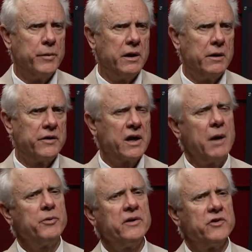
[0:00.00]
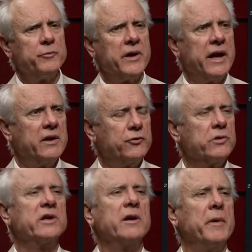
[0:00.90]
But the comprehensive plan is
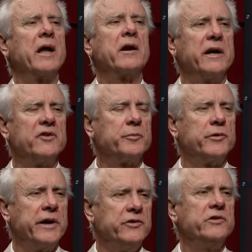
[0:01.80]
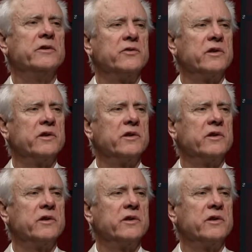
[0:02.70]
really about our aspirations.